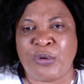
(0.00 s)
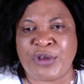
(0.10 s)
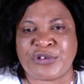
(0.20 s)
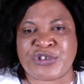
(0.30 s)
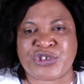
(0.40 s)

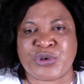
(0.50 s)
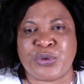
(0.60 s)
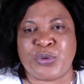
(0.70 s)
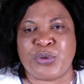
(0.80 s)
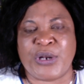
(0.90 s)
to
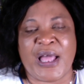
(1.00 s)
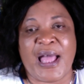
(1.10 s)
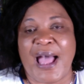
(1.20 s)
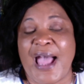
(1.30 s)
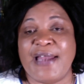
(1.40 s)
school.
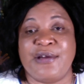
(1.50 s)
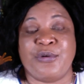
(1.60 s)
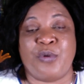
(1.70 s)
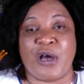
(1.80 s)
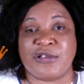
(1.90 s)
I
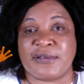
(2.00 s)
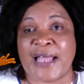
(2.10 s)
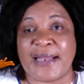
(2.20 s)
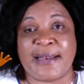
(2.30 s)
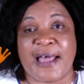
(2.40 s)
didn't want
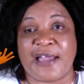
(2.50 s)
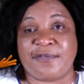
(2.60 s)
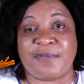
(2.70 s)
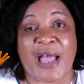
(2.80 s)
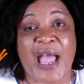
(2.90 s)
that
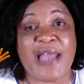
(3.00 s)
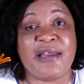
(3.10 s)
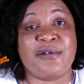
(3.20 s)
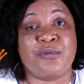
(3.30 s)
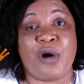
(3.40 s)
life. I
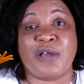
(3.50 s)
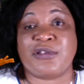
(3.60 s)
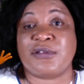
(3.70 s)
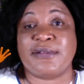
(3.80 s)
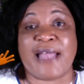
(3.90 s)
didn't want
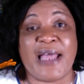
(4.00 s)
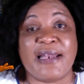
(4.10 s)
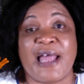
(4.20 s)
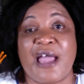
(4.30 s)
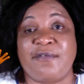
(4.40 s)
that
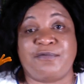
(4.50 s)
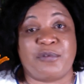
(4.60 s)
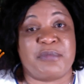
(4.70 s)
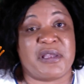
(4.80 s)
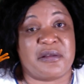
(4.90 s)
life to
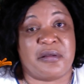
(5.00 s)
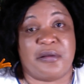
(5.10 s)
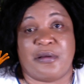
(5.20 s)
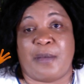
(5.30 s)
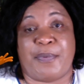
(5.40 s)
be
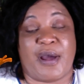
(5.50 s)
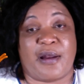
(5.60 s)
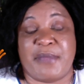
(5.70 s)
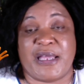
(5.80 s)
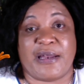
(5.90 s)
a part
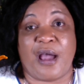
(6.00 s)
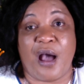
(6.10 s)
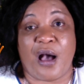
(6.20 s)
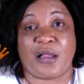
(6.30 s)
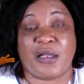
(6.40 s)
of me at
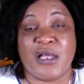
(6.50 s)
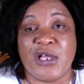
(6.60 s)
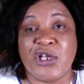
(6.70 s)
all.